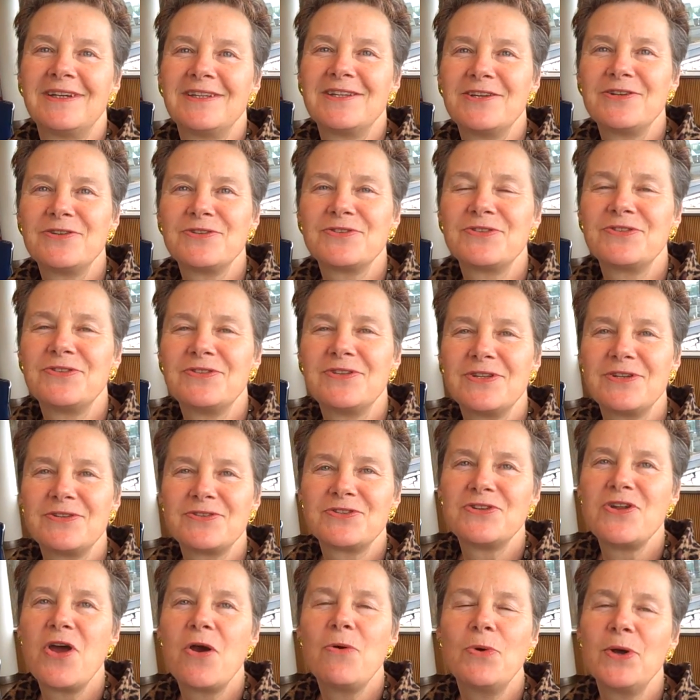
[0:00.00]

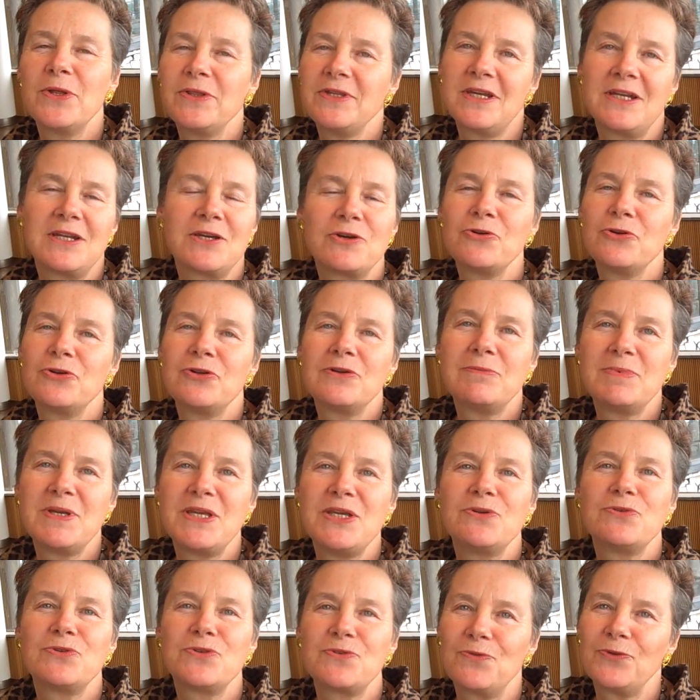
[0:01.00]
There's no one that it couldn't
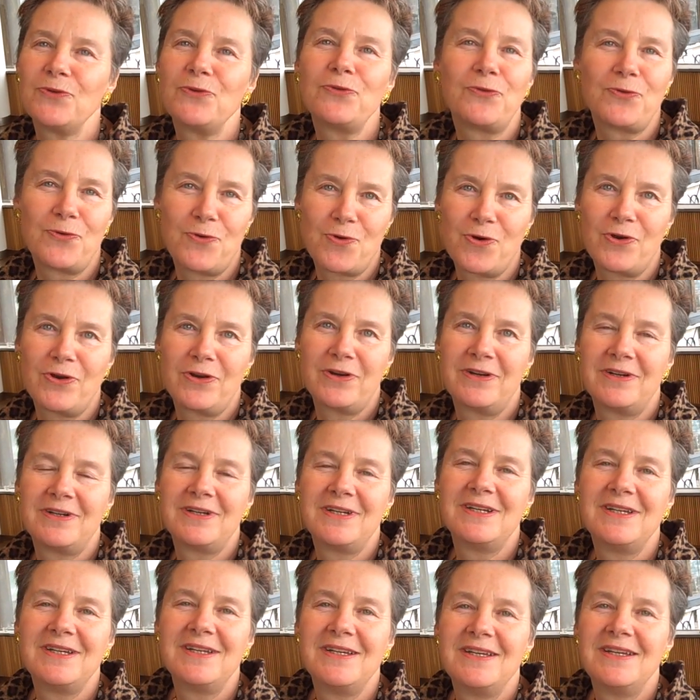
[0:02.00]
be useful for.
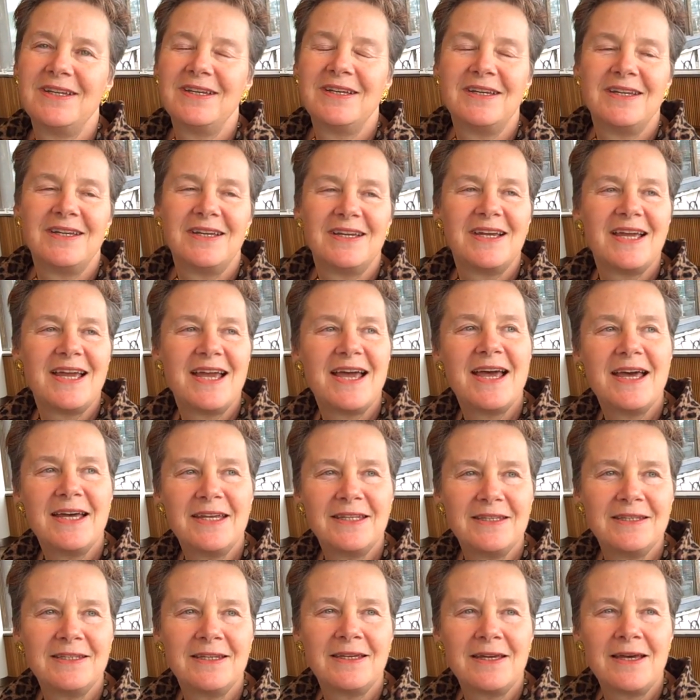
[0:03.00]

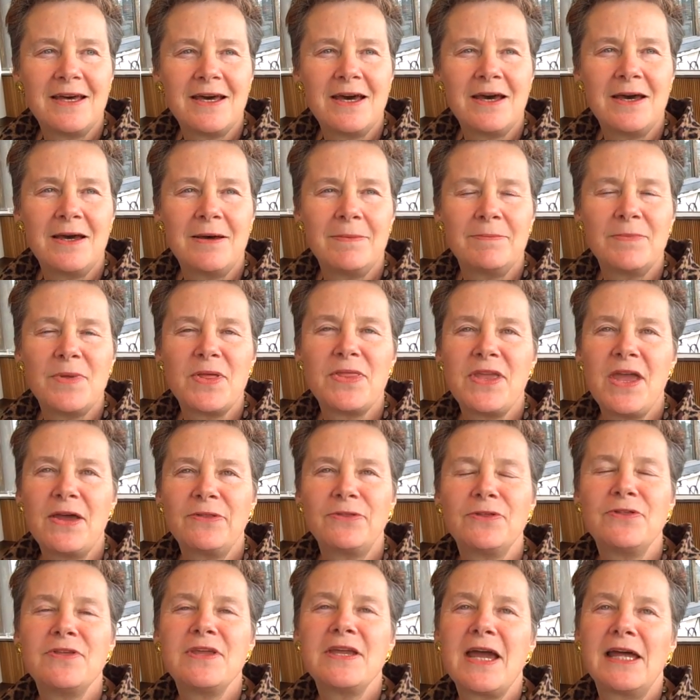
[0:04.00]
And the
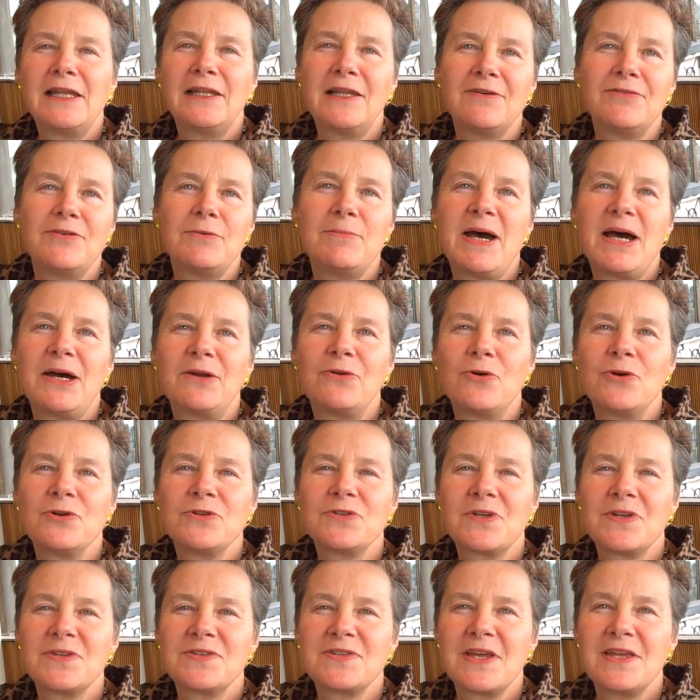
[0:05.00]
other thing I love about
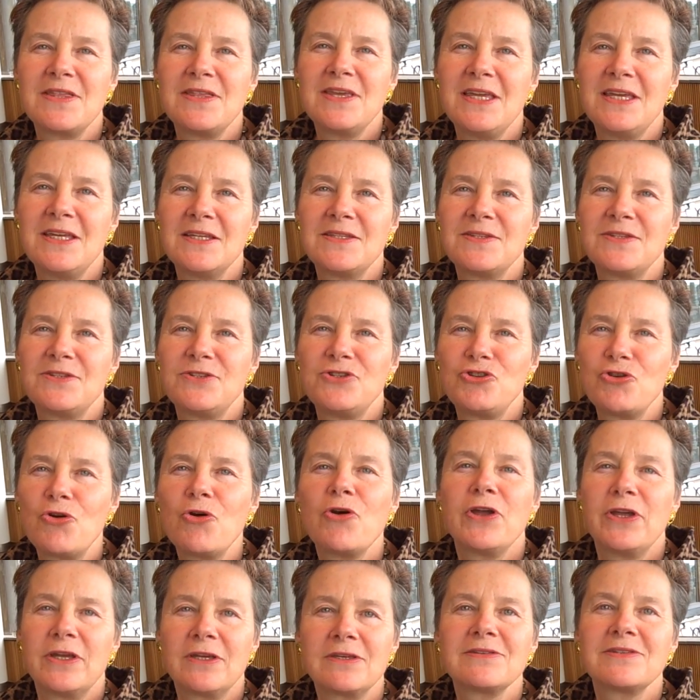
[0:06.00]
ORSC is I think it's
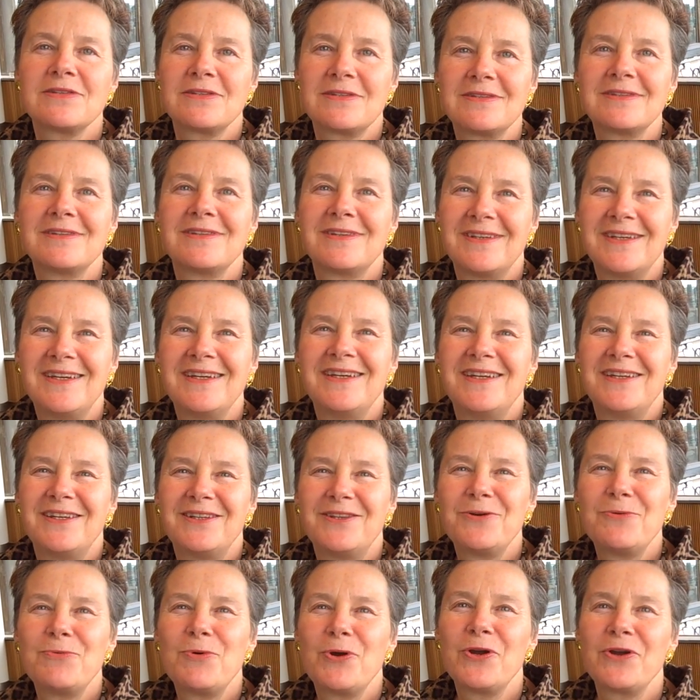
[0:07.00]
joyous.
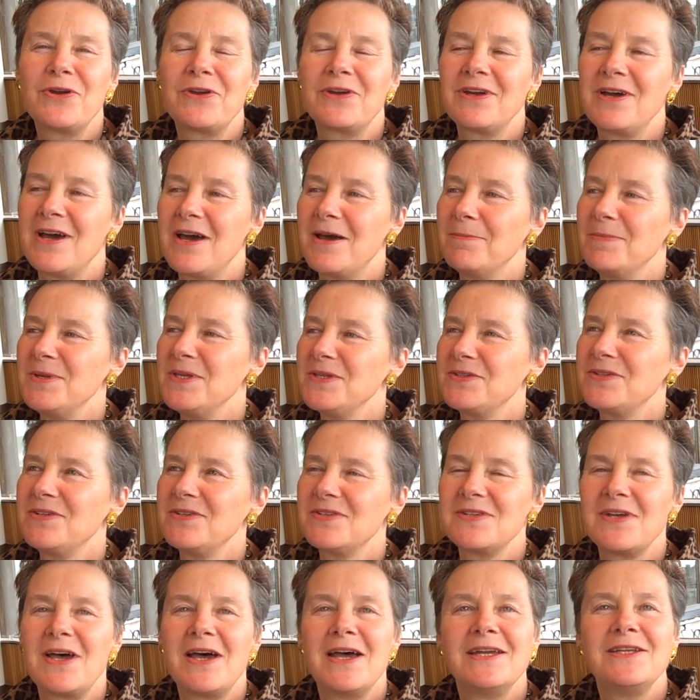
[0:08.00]
The work is
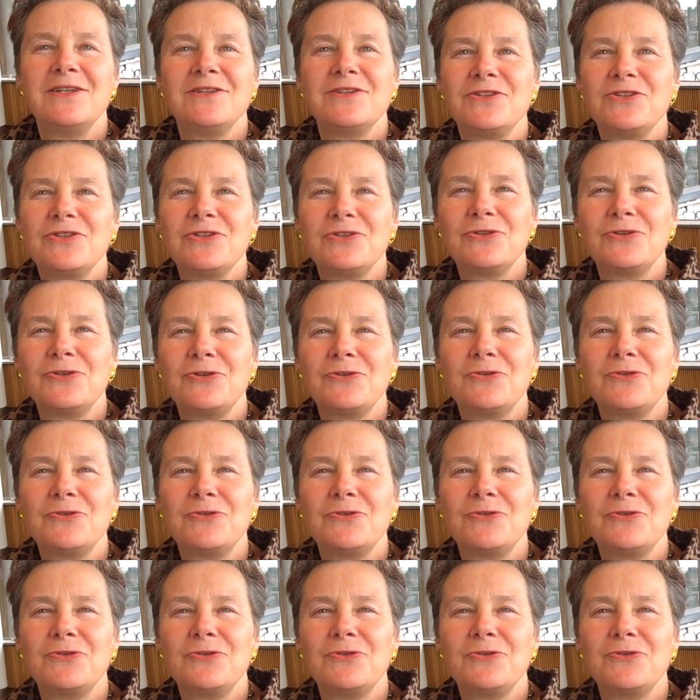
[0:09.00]
designed to